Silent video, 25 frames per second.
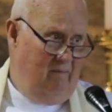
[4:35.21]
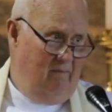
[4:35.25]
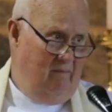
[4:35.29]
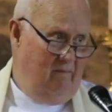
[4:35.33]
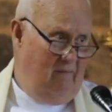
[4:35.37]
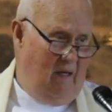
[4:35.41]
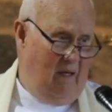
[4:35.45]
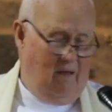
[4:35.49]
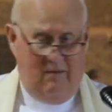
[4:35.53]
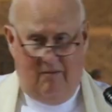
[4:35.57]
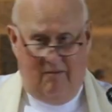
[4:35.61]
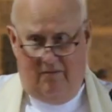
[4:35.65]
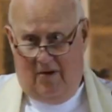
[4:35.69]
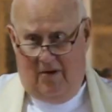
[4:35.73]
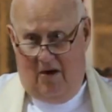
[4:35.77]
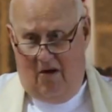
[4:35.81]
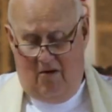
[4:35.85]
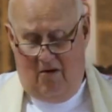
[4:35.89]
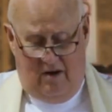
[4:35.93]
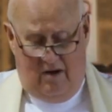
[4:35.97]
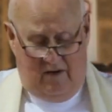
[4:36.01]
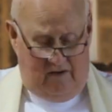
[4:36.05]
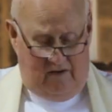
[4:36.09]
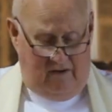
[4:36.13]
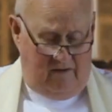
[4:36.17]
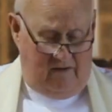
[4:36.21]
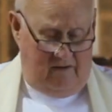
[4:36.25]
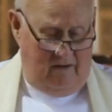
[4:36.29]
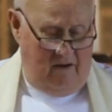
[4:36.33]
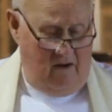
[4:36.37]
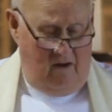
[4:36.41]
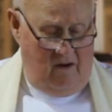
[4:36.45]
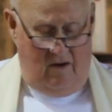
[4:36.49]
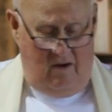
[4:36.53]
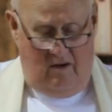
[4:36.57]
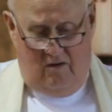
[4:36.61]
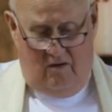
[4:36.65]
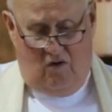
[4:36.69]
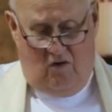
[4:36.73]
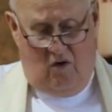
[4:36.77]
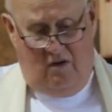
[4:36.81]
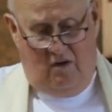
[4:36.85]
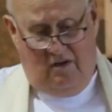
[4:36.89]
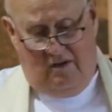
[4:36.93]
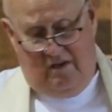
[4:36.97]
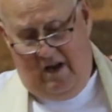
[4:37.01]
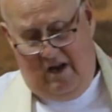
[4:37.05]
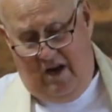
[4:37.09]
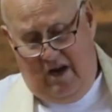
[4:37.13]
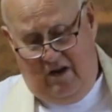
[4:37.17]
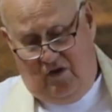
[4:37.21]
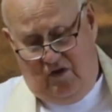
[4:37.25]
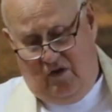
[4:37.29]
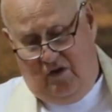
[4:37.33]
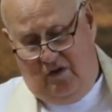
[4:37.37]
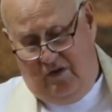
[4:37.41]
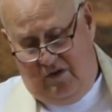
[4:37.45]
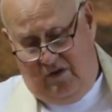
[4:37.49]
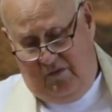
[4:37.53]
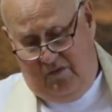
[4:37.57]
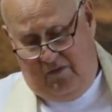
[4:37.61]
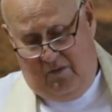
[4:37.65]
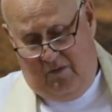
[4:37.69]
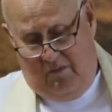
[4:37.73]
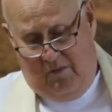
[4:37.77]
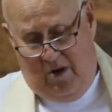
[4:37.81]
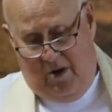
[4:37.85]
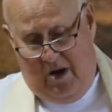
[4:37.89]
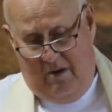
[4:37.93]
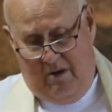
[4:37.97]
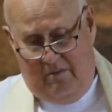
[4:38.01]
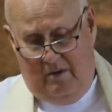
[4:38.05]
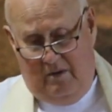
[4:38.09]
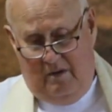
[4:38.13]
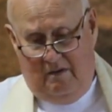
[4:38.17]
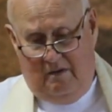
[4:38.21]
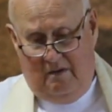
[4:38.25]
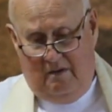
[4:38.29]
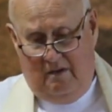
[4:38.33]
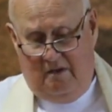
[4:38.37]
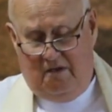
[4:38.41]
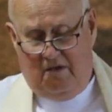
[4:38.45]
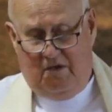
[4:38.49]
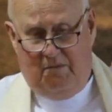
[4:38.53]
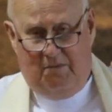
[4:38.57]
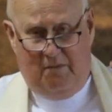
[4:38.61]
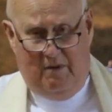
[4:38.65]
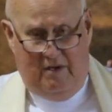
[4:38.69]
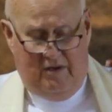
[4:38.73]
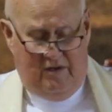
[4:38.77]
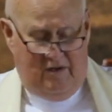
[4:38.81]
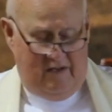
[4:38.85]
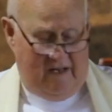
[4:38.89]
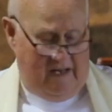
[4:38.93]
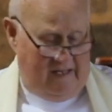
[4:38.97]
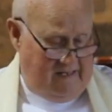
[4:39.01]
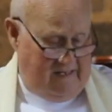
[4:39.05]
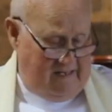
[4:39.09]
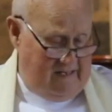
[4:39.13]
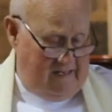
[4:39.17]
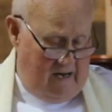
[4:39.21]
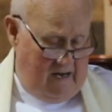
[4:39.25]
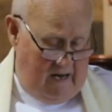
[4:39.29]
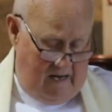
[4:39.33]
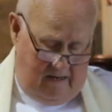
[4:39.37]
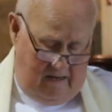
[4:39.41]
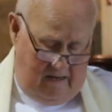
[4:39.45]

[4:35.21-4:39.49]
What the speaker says: And the various translations of the Bible express that slightly